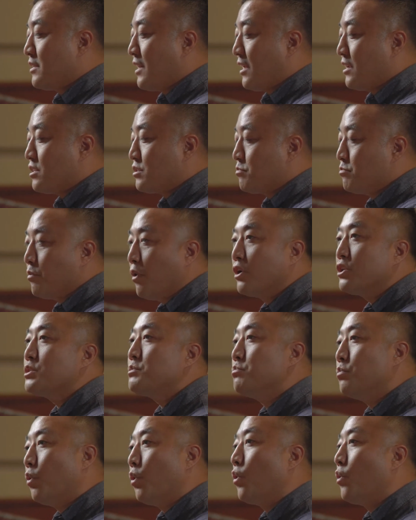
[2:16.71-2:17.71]
that is
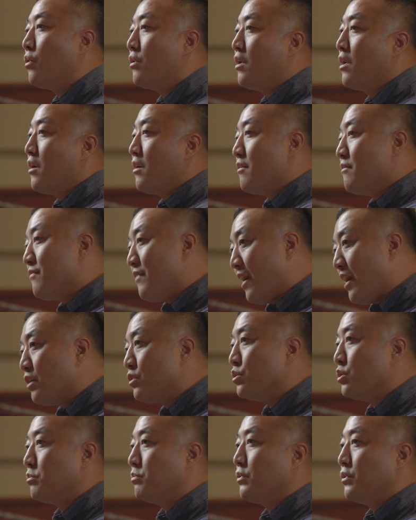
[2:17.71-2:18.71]
much more
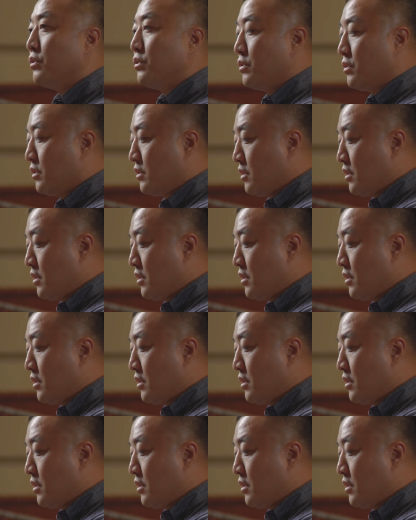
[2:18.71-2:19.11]
valuable.